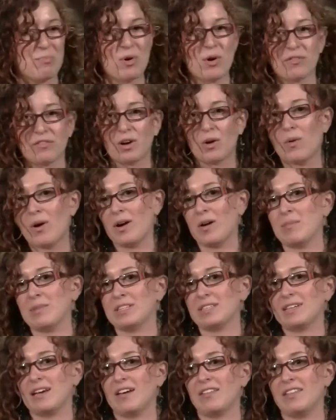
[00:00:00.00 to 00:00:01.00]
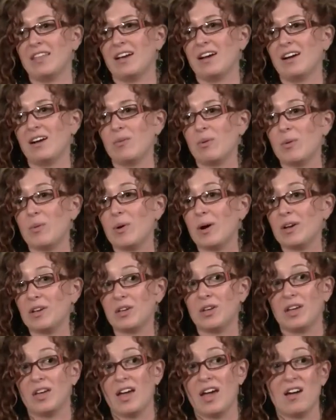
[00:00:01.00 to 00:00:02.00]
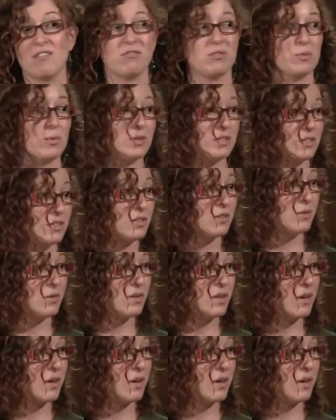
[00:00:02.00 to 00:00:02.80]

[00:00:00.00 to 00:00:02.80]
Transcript: put requirements out there and we want everyone to do